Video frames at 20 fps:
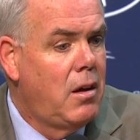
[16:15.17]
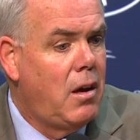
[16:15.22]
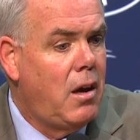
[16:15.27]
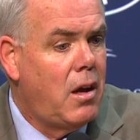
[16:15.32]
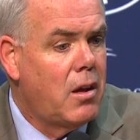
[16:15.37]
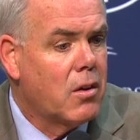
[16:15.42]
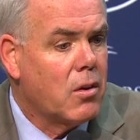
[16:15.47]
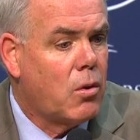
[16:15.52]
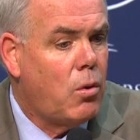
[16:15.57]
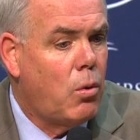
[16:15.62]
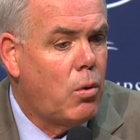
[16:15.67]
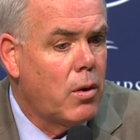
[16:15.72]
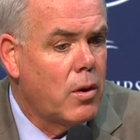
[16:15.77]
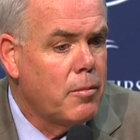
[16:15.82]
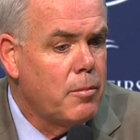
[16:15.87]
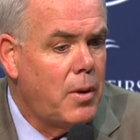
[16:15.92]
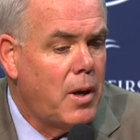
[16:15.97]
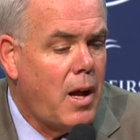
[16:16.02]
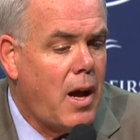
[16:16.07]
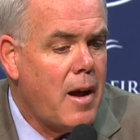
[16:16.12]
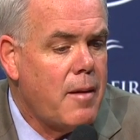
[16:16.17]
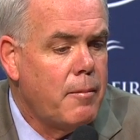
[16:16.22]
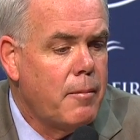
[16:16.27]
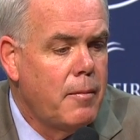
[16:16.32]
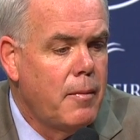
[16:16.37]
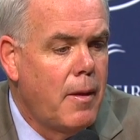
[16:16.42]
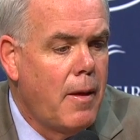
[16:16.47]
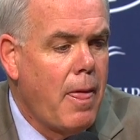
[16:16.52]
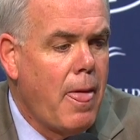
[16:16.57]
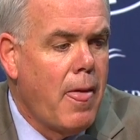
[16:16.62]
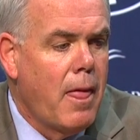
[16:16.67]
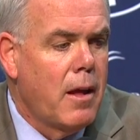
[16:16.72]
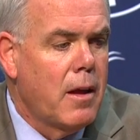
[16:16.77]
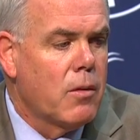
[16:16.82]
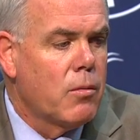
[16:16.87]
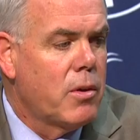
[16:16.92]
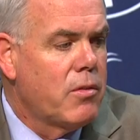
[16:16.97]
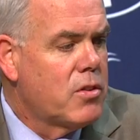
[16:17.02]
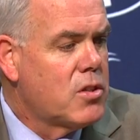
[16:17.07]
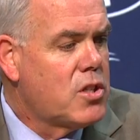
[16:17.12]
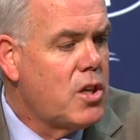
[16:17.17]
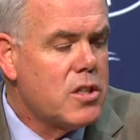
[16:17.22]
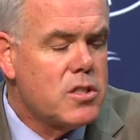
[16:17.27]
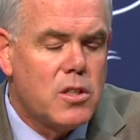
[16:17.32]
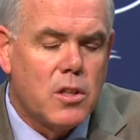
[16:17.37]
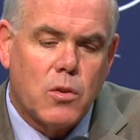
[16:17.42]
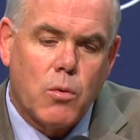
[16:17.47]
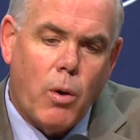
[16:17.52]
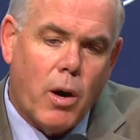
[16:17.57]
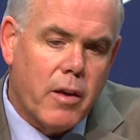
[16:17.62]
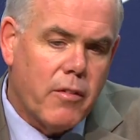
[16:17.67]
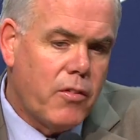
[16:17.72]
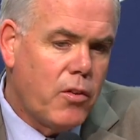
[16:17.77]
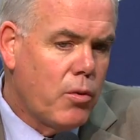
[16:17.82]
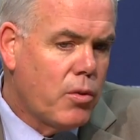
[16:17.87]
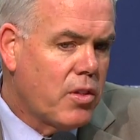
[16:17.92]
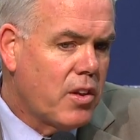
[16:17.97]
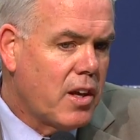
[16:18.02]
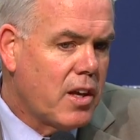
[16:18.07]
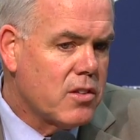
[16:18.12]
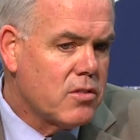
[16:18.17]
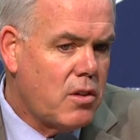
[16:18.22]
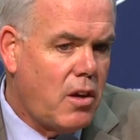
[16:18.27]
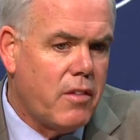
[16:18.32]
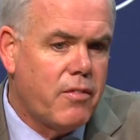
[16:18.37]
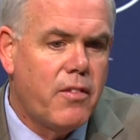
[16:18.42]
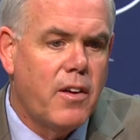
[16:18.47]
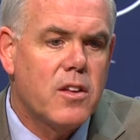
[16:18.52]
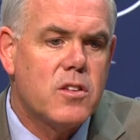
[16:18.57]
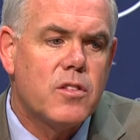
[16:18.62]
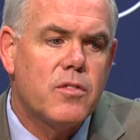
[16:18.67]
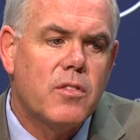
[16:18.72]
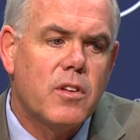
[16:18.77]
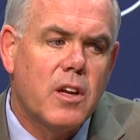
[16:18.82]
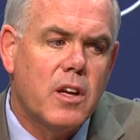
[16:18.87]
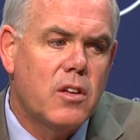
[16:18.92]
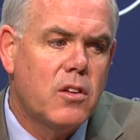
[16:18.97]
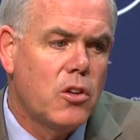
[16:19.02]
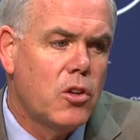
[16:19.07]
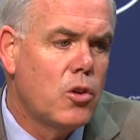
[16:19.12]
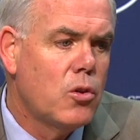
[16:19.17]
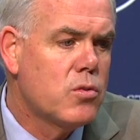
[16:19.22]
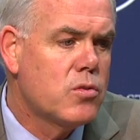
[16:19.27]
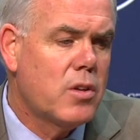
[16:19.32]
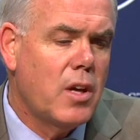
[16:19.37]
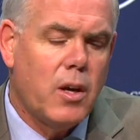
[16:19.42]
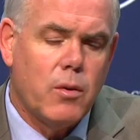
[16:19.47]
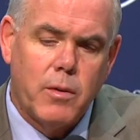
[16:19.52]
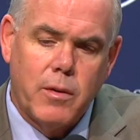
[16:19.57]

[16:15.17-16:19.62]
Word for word: on the court. But I'm, we've adjusted quite a few things offensively to use that.